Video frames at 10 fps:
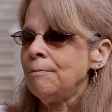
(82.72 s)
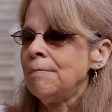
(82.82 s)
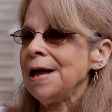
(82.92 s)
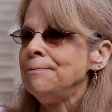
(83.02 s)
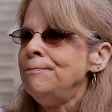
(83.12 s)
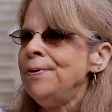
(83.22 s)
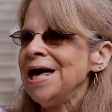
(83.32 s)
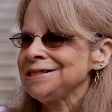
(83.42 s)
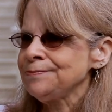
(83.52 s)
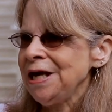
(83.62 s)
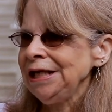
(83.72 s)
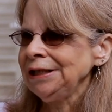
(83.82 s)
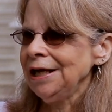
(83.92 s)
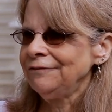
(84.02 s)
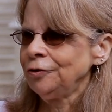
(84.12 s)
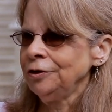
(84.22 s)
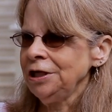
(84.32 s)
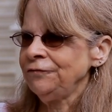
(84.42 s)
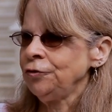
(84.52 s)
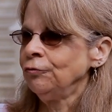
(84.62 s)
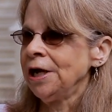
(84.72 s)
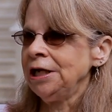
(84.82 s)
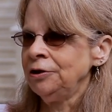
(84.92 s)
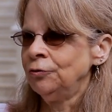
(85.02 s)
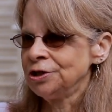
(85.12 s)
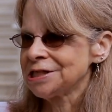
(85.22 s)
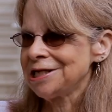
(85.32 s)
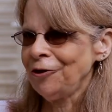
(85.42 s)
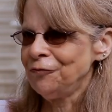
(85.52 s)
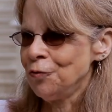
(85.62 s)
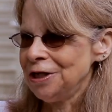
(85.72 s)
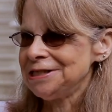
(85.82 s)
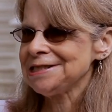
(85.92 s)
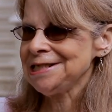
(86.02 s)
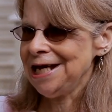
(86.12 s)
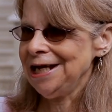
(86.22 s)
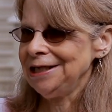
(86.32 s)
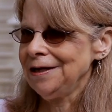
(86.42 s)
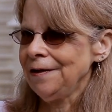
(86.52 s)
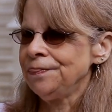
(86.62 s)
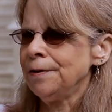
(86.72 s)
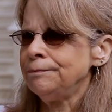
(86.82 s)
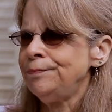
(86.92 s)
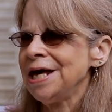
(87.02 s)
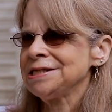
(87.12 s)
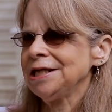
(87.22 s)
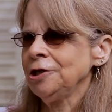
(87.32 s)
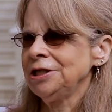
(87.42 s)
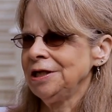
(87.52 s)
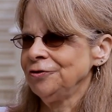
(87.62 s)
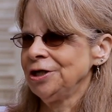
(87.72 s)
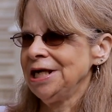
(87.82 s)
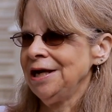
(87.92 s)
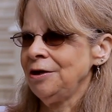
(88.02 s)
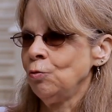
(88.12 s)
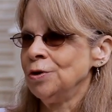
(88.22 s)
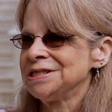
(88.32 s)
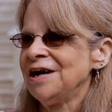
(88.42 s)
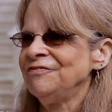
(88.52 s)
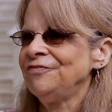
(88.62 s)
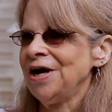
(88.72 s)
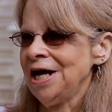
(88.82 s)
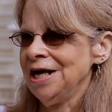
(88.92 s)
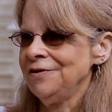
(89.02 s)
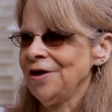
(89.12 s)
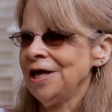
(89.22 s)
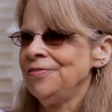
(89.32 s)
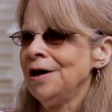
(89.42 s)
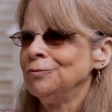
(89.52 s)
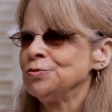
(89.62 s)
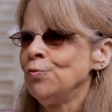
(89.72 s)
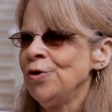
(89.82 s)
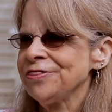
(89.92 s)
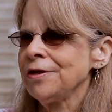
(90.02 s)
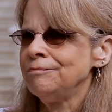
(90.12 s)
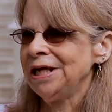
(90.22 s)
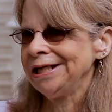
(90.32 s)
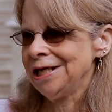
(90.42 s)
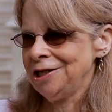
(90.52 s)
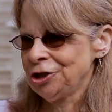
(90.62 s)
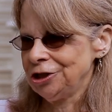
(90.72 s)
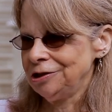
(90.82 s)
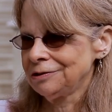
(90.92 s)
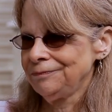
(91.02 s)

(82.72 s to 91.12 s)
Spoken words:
My best pain level, if you rate it on a scale of 1 to 10, the best I could ever get was a 5, and that was with medication.